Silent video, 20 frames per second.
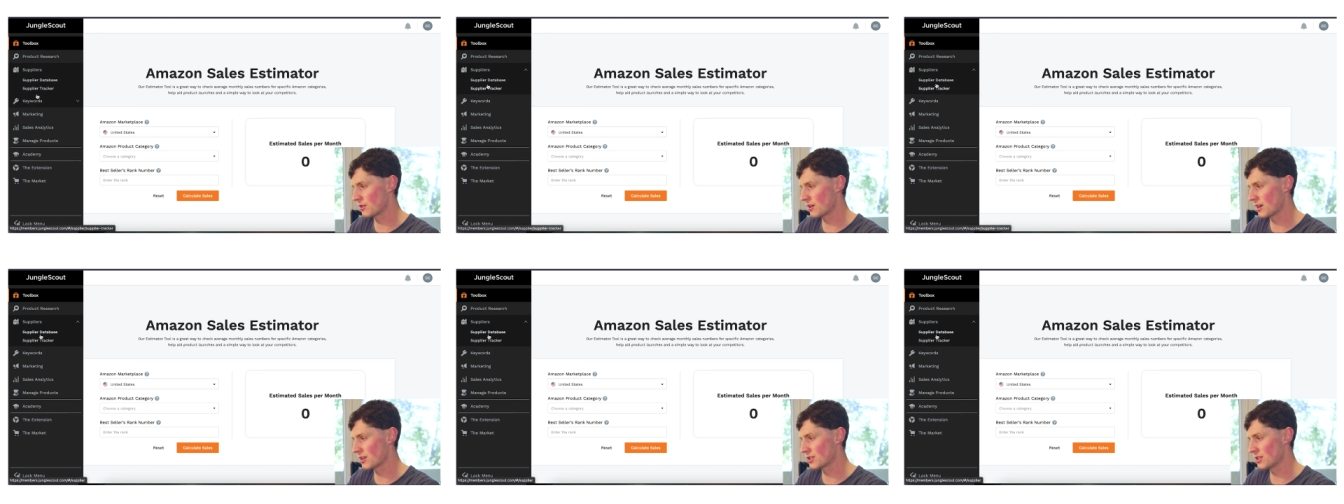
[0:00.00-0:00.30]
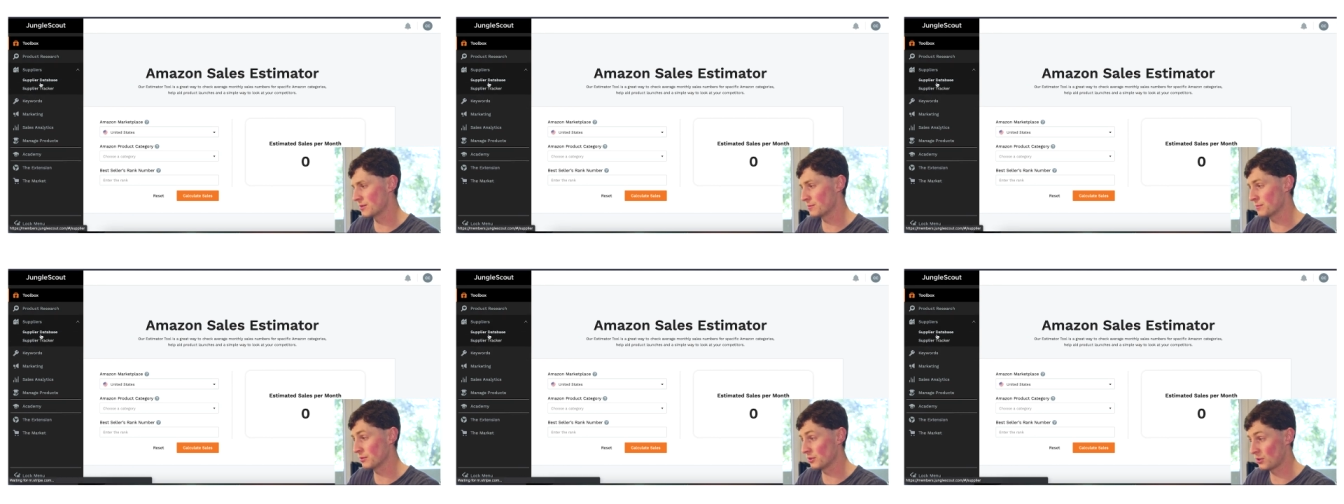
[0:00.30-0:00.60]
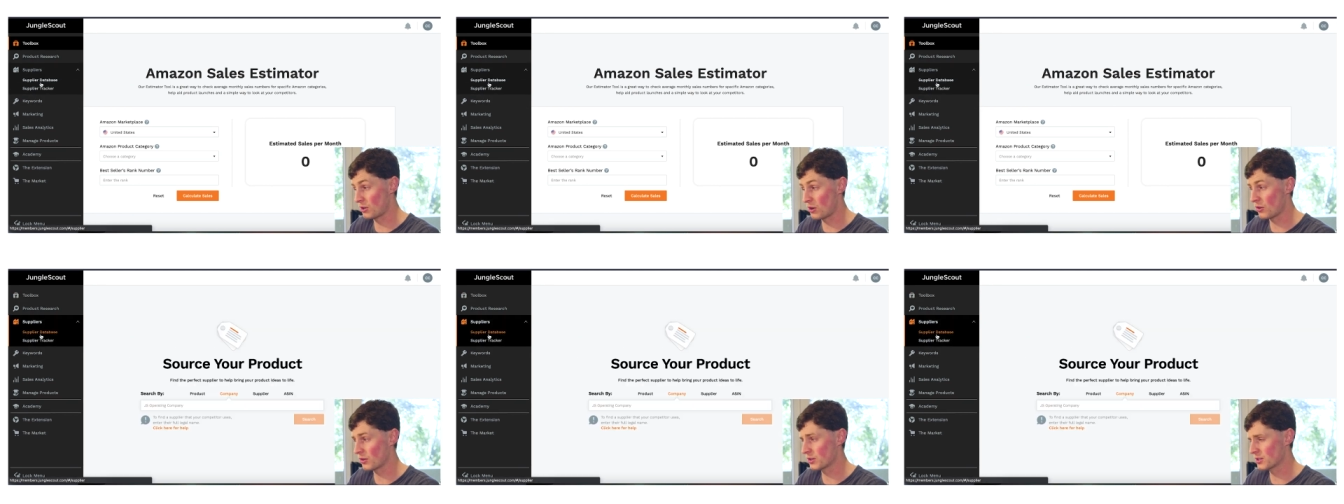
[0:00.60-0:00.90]
are actually
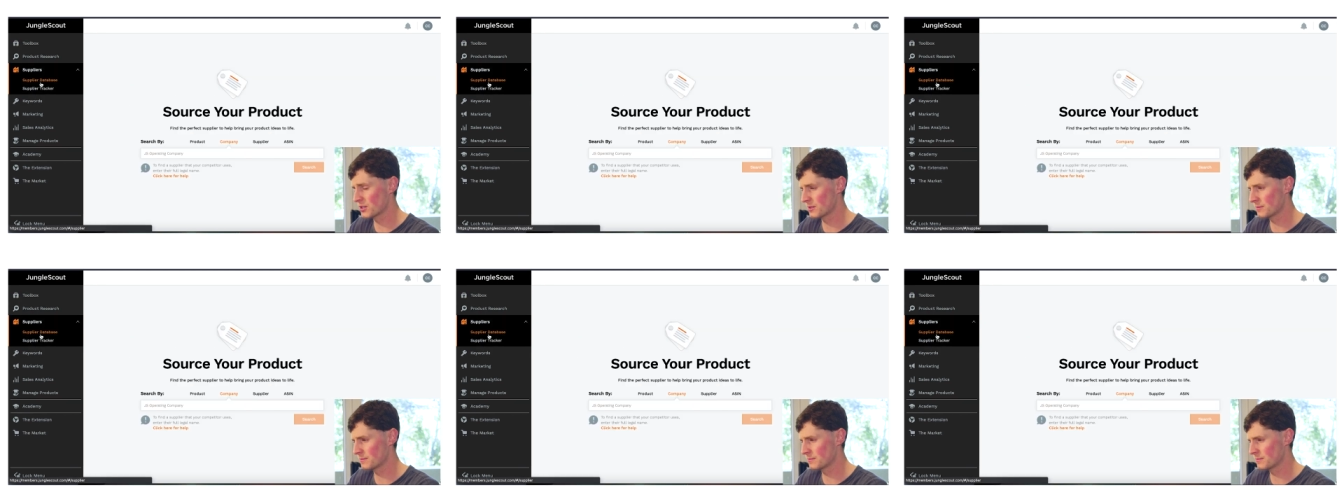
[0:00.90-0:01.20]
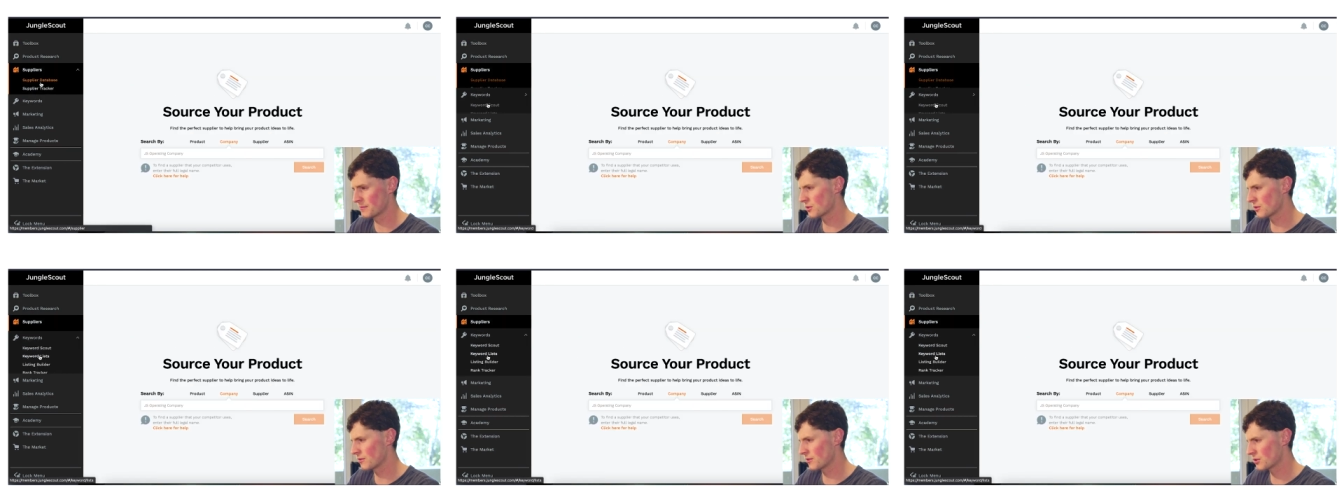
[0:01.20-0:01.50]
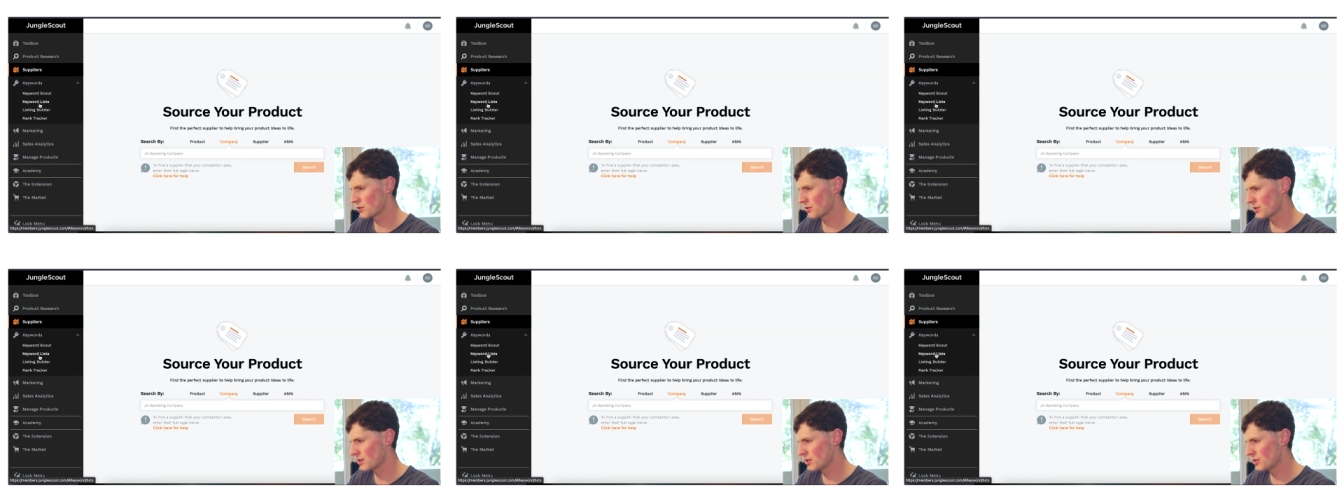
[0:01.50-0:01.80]
blocked. So if
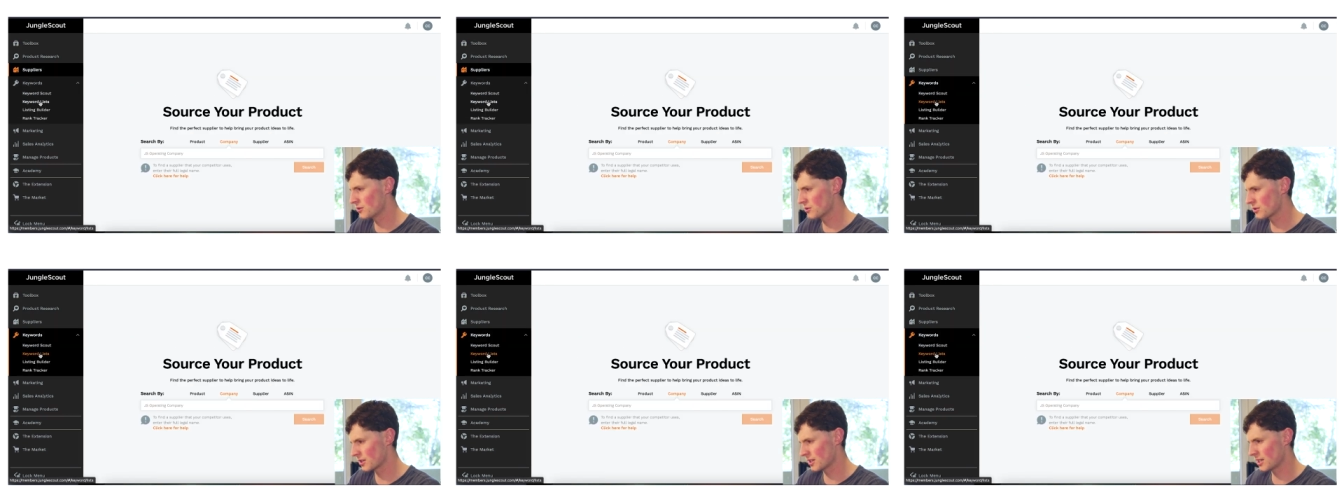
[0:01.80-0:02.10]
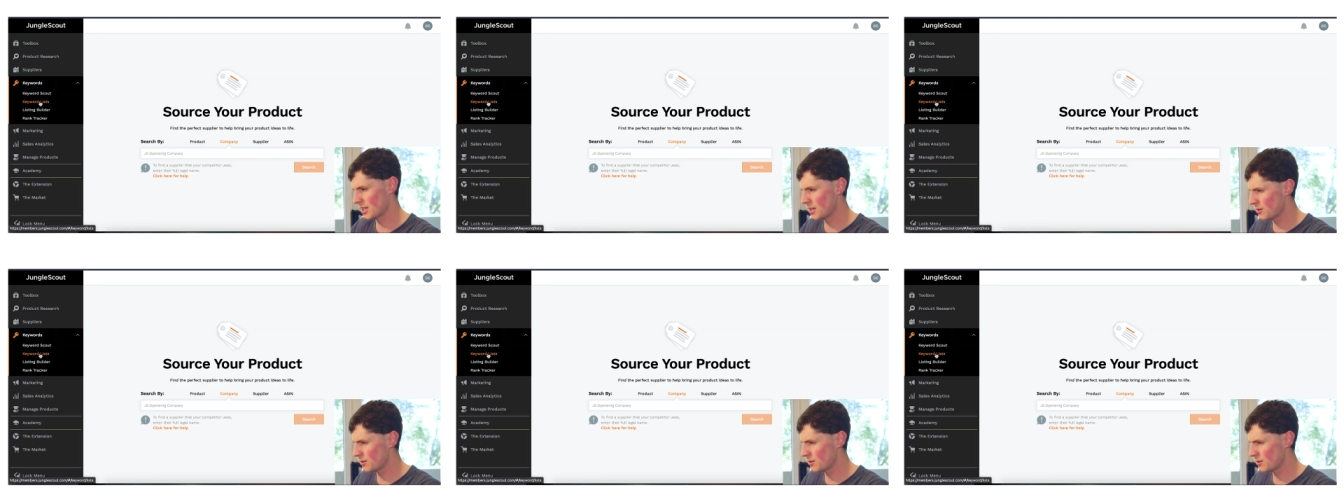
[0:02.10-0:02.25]
I try and use the